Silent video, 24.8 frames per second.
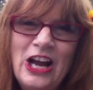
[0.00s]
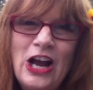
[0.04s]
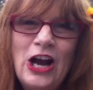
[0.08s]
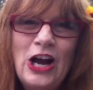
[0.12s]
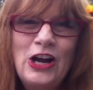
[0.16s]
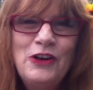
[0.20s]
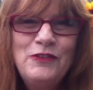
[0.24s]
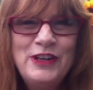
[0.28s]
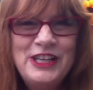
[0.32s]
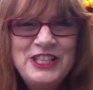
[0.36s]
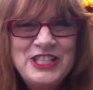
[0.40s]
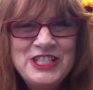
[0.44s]

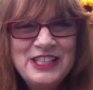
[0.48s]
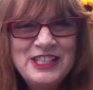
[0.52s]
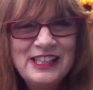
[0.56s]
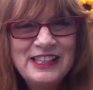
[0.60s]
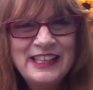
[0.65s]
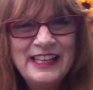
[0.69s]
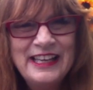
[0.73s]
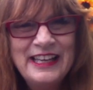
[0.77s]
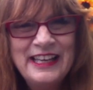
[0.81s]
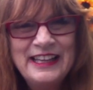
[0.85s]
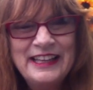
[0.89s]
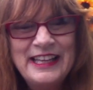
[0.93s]

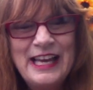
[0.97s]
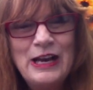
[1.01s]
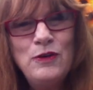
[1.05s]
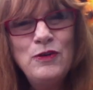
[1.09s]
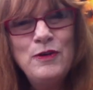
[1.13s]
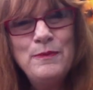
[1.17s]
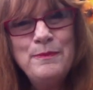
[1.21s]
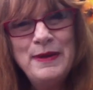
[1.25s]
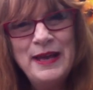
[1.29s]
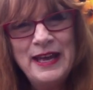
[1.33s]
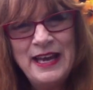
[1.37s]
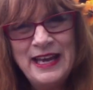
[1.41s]
Originally, they
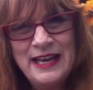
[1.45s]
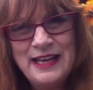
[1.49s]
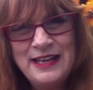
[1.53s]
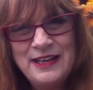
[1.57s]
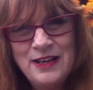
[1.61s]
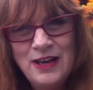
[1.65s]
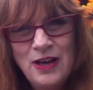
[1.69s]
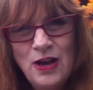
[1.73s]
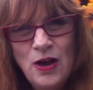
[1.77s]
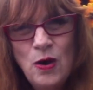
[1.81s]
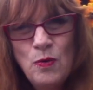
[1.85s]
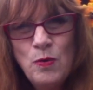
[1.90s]
were made
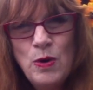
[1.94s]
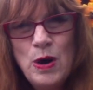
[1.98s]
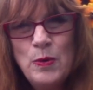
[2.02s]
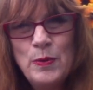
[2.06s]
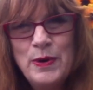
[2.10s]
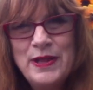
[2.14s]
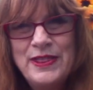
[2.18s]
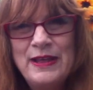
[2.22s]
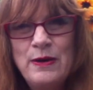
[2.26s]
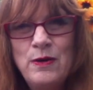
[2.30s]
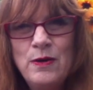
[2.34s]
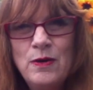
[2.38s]

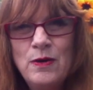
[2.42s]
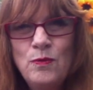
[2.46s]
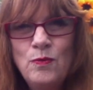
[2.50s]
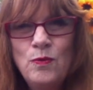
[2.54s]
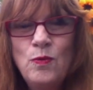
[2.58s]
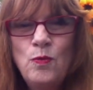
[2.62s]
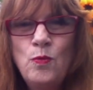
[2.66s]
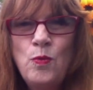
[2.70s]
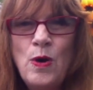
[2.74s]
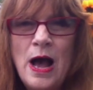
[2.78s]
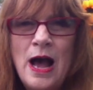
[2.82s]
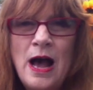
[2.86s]
with
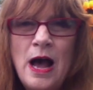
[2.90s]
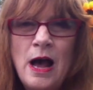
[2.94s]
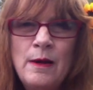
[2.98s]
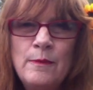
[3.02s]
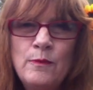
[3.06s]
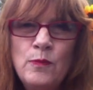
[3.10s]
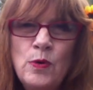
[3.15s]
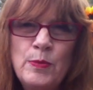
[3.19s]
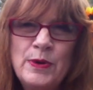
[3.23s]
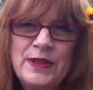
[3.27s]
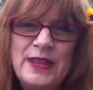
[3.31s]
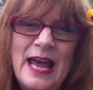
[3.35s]

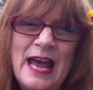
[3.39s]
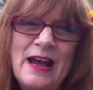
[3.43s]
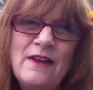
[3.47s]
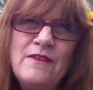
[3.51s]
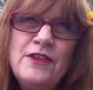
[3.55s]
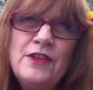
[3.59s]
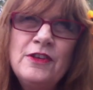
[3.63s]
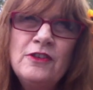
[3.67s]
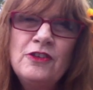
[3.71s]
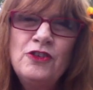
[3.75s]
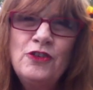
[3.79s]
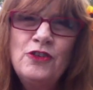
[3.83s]

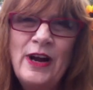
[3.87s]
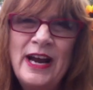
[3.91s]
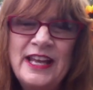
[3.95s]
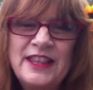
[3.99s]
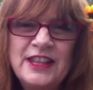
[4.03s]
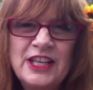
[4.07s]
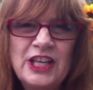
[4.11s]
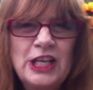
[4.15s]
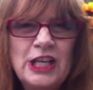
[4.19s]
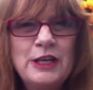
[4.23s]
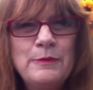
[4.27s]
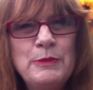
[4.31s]
whatever grain
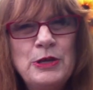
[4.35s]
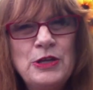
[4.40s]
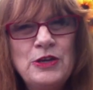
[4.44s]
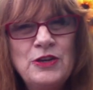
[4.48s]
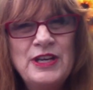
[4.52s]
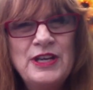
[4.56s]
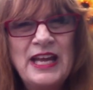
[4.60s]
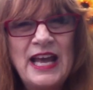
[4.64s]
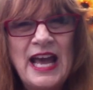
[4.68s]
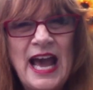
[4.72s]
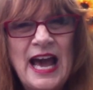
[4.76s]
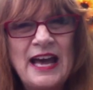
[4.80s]
the
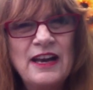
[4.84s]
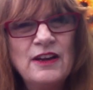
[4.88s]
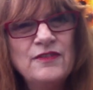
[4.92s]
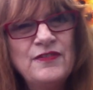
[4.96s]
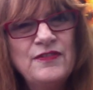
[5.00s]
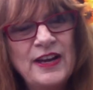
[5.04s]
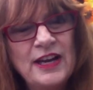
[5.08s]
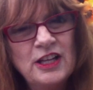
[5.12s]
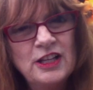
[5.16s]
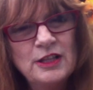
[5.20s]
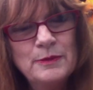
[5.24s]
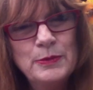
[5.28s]
community had
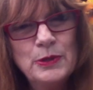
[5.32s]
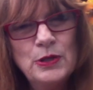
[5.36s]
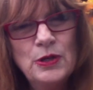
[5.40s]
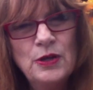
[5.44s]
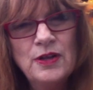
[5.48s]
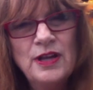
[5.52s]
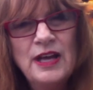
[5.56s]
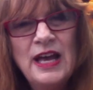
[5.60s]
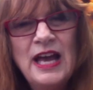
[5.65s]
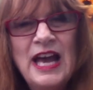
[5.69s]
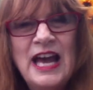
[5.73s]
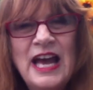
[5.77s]
available.
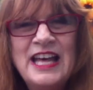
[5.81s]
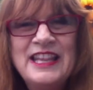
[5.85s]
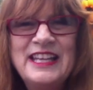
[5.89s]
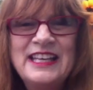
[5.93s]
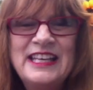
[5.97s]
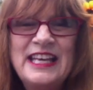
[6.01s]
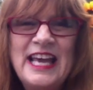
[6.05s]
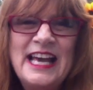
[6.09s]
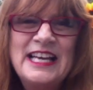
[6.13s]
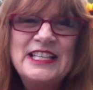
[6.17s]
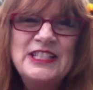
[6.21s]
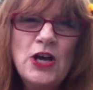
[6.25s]
The
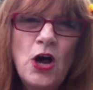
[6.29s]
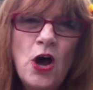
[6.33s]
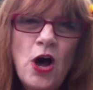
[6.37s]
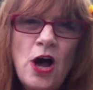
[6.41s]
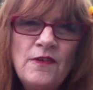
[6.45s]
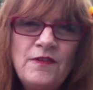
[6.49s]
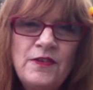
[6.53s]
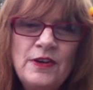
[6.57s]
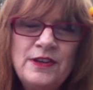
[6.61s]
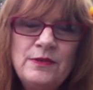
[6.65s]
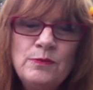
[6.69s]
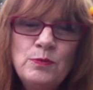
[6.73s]
cakes
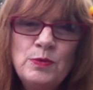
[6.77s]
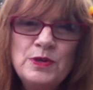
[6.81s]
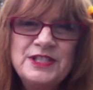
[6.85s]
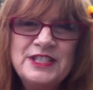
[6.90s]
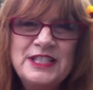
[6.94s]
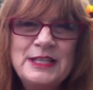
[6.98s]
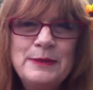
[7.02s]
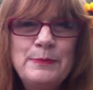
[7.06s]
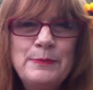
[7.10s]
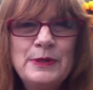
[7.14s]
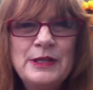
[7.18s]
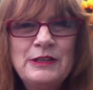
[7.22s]
often were
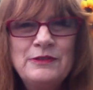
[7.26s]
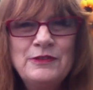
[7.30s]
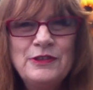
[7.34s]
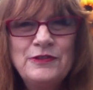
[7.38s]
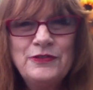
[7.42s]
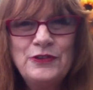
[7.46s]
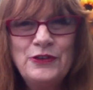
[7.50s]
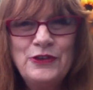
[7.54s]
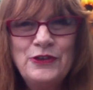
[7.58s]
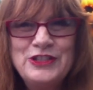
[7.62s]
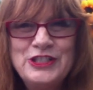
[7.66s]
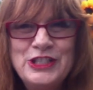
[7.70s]
simply
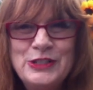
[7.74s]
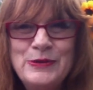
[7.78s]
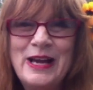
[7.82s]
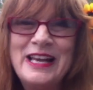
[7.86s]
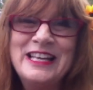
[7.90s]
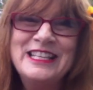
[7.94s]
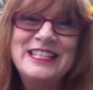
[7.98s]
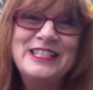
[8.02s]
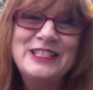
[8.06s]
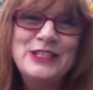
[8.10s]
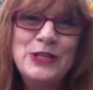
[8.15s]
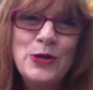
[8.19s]
referred to
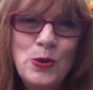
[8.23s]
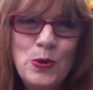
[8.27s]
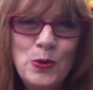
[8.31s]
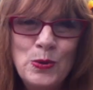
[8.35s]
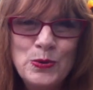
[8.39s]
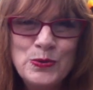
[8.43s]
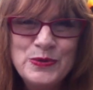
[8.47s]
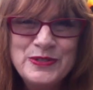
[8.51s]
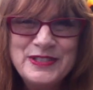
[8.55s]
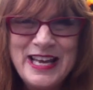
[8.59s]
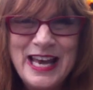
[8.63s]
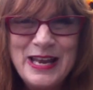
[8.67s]
as
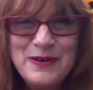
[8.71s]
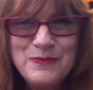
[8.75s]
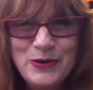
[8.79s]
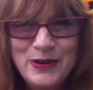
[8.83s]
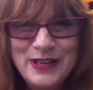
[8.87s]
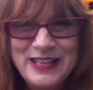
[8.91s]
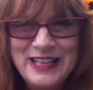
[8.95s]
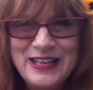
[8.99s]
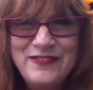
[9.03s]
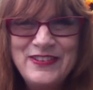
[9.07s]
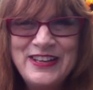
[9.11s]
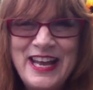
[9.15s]
souls and were
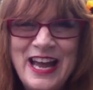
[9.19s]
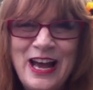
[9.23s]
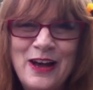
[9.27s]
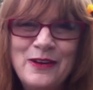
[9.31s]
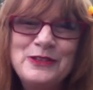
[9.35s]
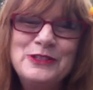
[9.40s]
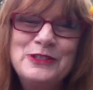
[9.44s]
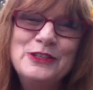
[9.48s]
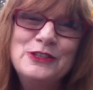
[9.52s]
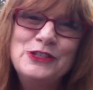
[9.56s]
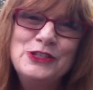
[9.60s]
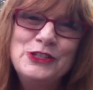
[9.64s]
given
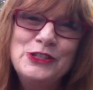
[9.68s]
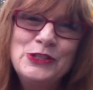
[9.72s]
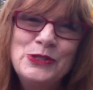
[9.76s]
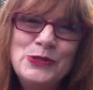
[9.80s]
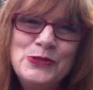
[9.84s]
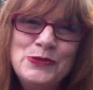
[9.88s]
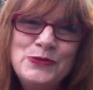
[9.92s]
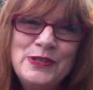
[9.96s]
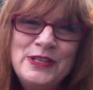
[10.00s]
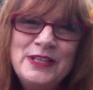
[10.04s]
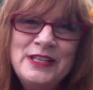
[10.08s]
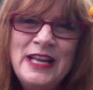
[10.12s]
out to
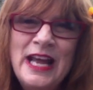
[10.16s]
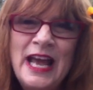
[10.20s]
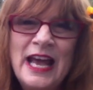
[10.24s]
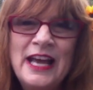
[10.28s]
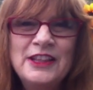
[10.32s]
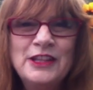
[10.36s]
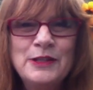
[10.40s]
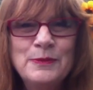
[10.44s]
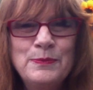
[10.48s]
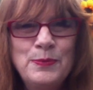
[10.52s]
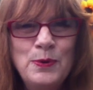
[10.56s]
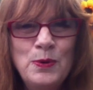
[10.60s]
children
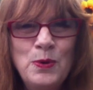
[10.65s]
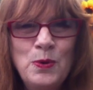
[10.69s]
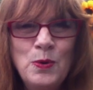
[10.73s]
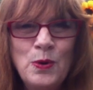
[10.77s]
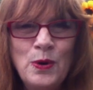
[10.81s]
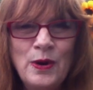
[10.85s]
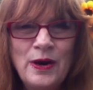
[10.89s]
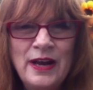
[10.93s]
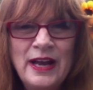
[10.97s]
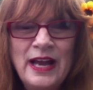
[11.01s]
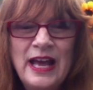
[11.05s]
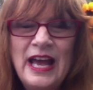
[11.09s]
and the
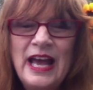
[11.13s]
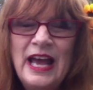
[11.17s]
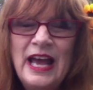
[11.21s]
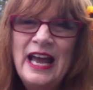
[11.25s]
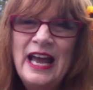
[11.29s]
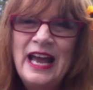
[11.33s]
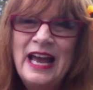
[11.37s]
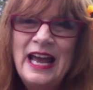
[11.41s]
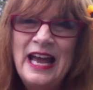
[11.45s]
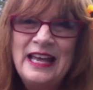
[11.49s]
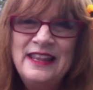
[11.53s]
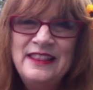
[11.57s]
poor,
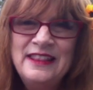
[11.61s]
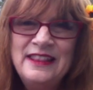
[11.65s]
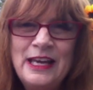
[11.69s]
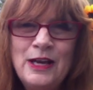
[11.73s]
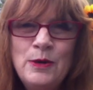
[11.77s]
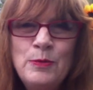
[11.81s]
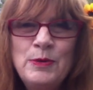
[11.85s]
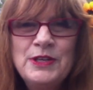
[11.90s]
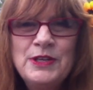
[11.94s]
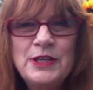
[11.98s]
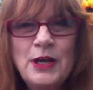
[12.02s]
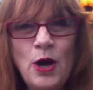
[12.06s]
and they
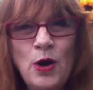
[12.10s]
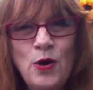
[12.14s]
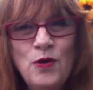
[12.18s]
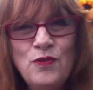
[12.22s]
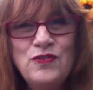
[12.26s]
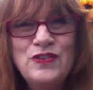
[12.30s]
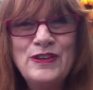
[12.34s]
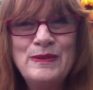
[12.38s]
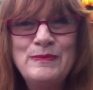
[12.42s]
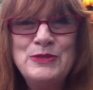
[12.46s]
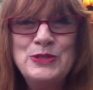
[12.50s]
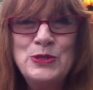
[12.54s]
would go
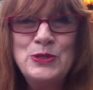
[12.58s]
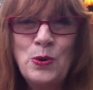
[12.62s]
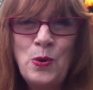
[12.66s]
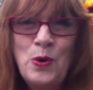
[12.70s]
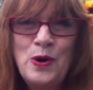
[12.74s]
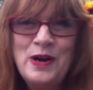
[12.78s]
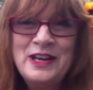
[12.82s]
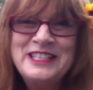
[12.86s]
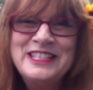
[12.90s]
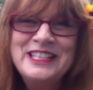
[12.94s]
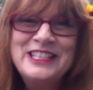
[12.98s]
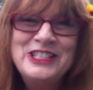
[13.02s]
from
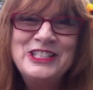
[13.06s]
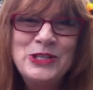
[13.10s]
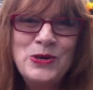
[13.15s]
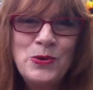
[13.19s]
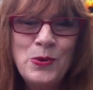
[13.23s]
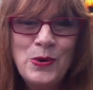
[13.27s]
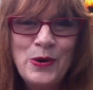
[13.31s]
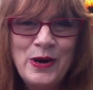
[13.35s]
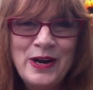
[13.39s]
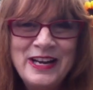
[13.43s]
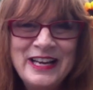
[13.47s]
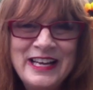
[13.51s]
door to
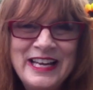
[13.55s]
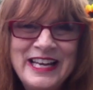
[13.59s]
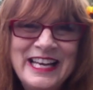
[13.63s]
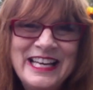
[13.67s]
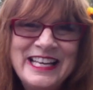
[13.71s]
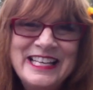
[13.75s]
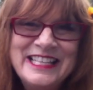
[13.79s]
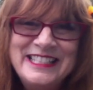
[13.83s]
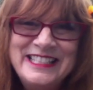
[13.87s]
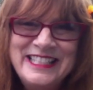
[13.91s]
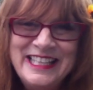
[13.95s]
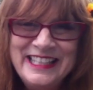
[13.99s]
door
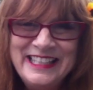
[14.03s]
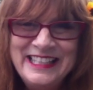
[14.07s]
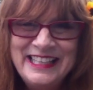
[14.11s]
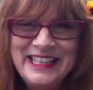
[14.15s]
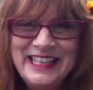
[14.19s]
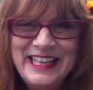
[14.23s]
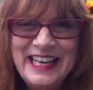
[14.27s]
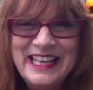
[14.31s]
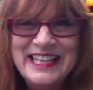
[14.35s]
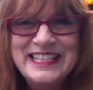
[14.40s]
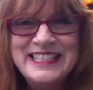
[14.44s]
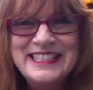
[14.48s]

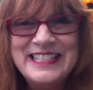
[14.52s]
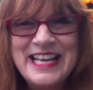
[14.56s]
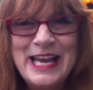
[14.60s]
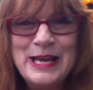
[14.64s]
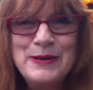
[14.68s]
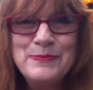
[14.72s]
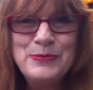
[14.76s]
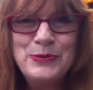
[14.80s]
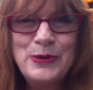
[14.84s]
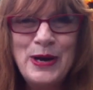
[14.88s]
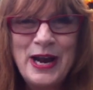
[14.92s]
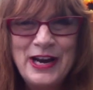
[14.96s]
singing and
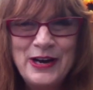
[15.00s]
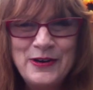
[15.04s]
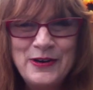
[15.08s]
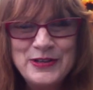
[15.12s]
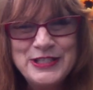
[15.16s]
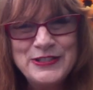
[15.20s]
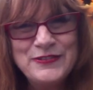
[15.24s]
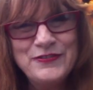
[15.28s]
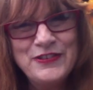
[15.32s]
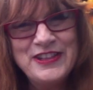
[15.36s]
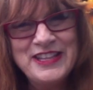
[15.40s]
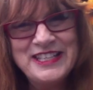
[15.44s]
saying
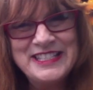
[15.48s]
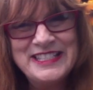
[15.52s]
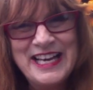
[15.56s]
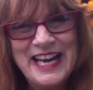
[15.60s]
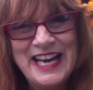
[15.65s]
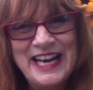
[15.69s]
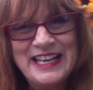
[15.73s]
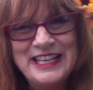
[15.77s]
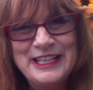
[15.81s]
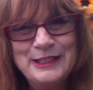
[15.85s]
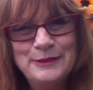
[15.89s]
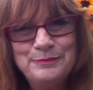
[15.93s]
prayers for the
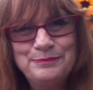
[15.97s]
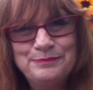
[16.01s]
dead.